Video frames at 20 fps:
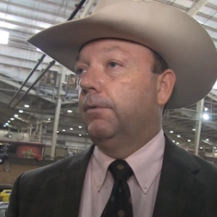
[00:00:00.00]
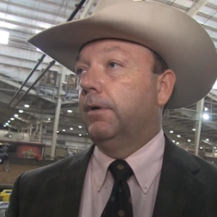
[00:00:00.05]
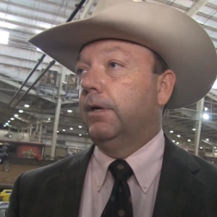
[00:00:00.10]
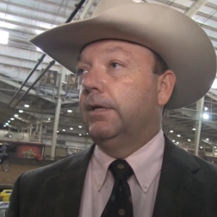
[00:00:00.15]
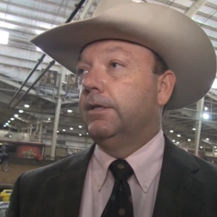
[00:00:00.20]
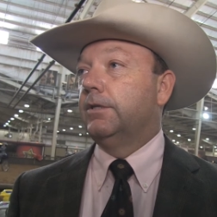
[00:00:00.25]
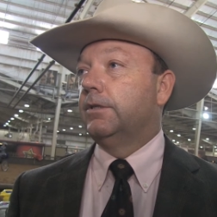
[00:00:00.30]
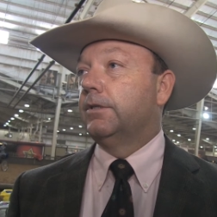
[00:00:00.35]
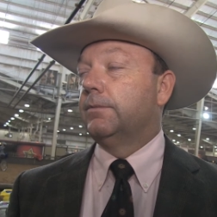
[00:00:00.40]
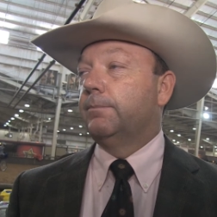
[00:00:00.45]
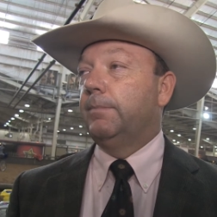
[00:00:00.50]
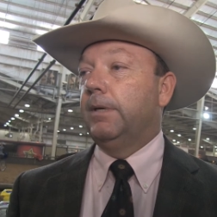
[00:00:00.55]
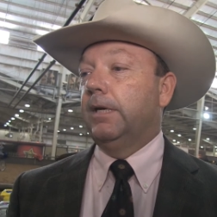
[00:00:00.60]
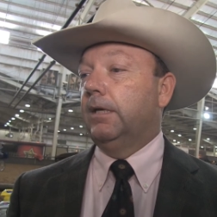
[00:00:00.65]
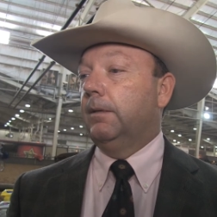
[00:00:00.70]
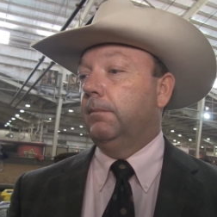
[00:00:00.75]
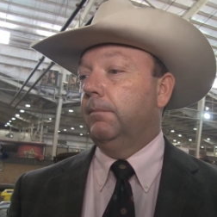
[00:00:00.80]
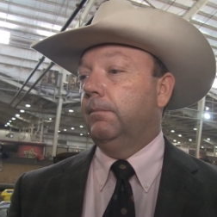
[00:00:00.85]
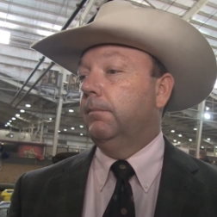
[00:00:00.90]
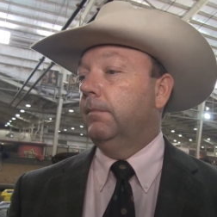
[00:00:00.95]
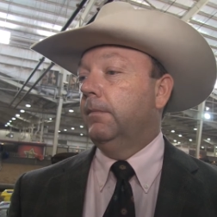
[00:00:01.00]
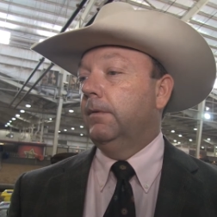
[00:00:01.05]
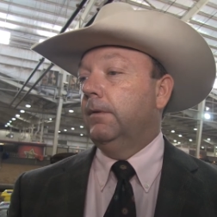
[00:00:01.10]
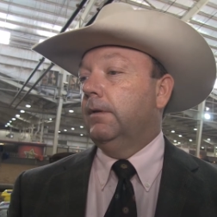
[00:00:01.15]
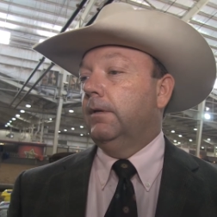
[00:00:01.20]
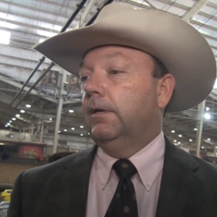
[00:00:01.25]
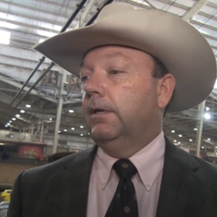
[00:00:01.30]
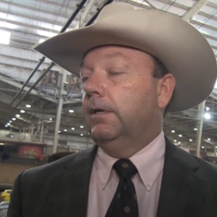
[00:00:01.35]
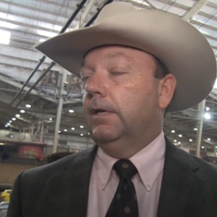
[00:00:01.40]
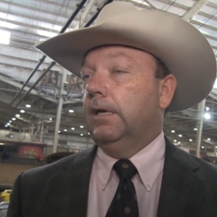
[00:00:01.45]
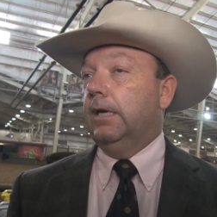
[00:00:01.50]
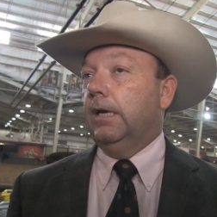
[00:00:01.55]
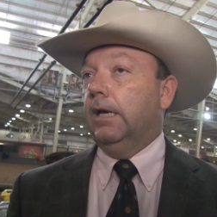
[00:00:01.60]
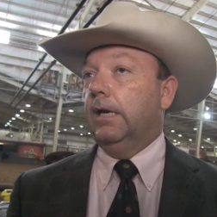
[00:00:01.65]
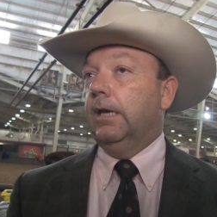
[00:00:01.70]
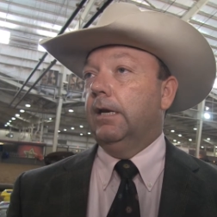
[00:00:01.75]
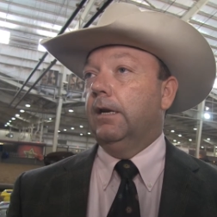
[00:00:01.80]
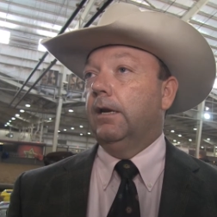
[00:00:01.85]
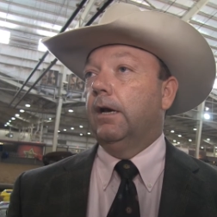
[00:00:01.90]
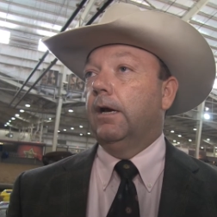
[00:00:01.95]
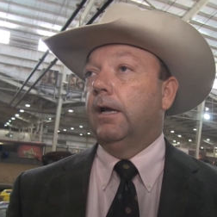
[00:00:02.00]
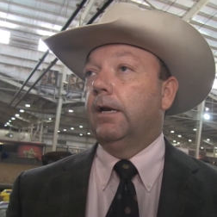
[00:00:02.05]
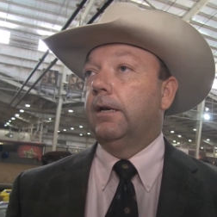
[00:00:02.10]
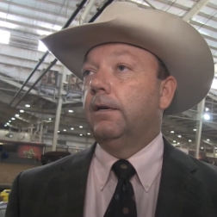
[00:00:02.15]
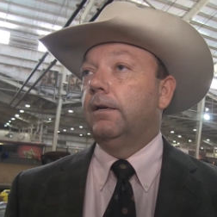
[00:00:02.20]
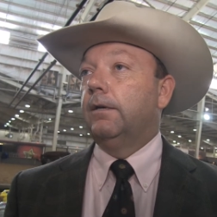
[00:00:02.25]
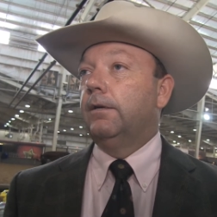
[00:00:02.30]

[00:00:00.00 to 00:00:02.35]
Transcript: really just pick him and, and not